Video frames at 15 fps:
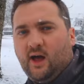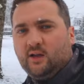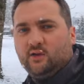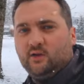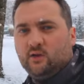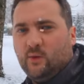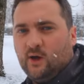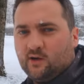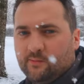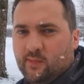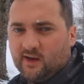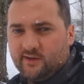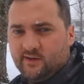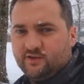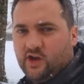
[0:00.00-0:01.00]
Hello, welcome
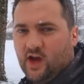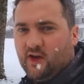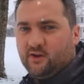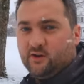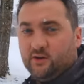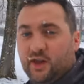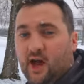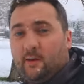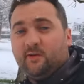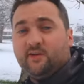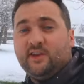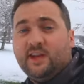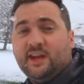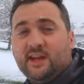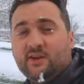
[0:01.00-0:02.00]
back to the channel in
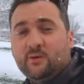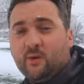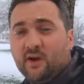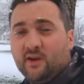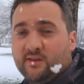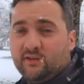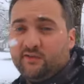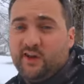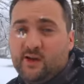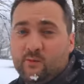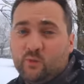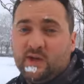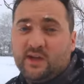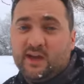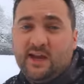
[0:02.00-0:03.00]
Aberdeen, where in the same
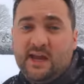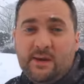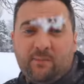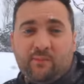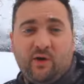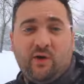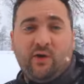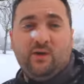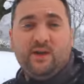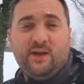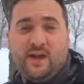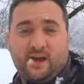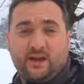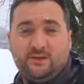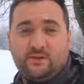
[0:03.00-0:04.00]
week in April,
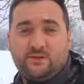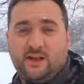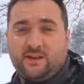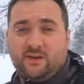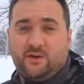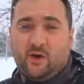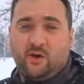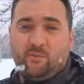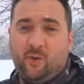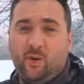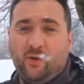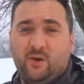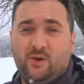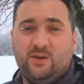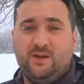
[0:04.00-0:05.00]
it can look like the North
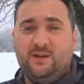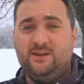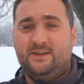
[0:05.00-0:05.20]
Pole.